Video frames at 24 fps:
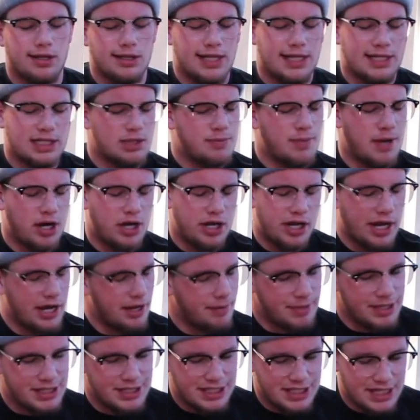That's about it.
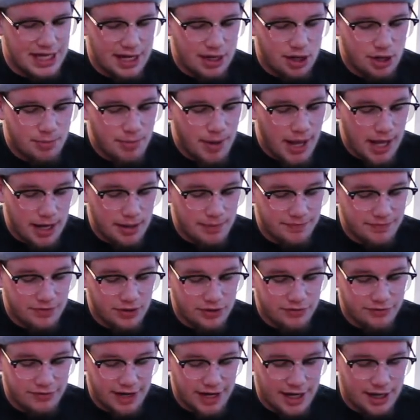I mean, standard bottom for
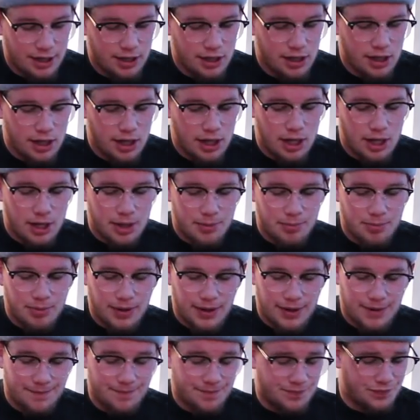the Van.
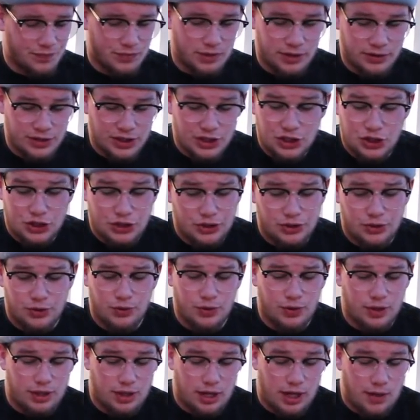But this
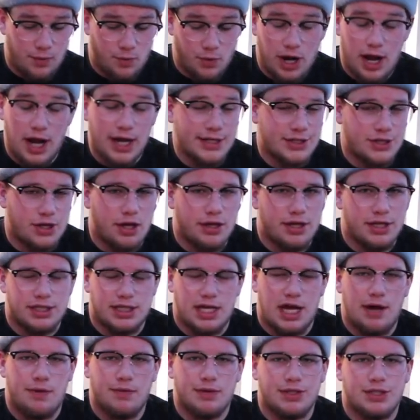shoe, when I saw this,
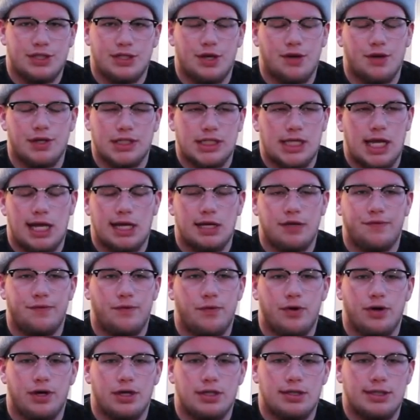I was so excited
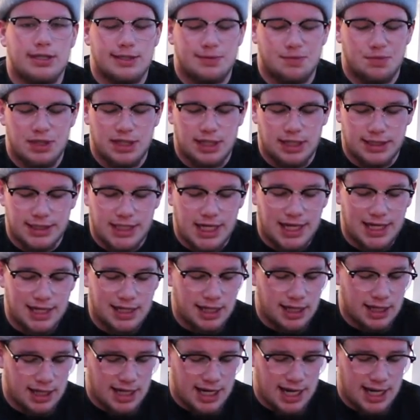for it just because I
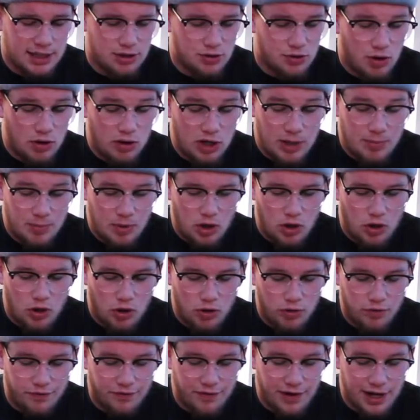had grown up a
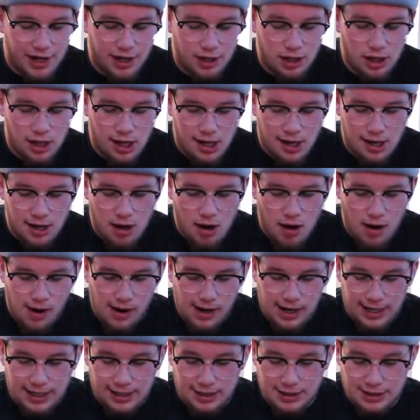Hulk fan.
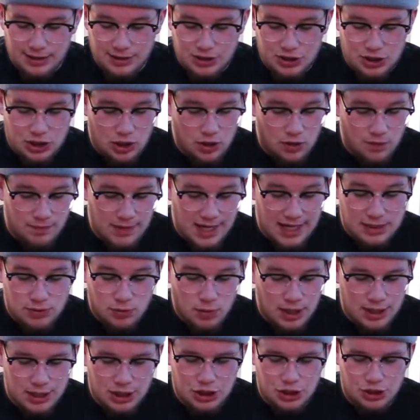And so that's
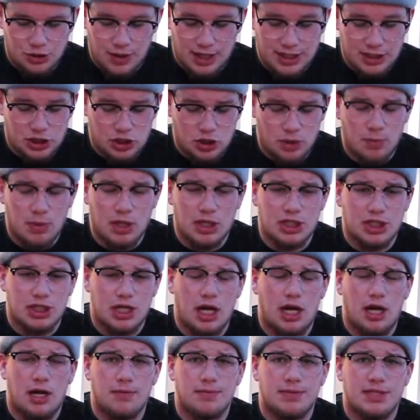why the shoe has so
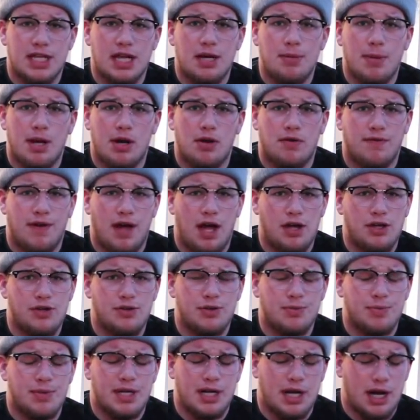much sentimental value
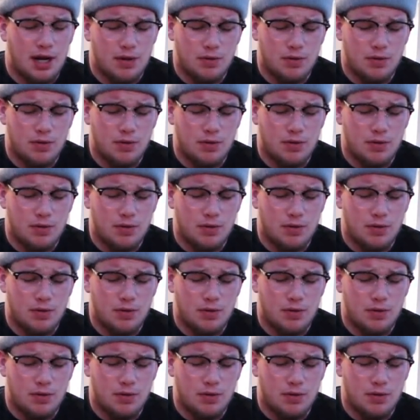to me, and